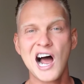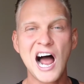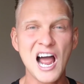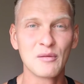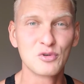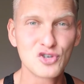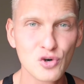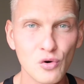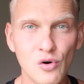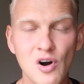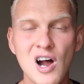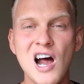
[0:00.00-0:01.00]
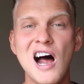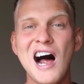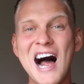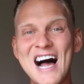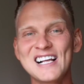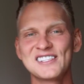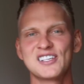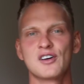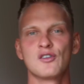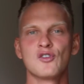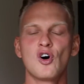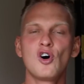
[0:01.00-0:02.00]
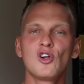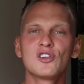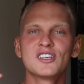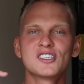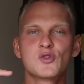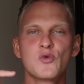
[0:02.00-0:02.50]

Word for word: I'm sure answer on all these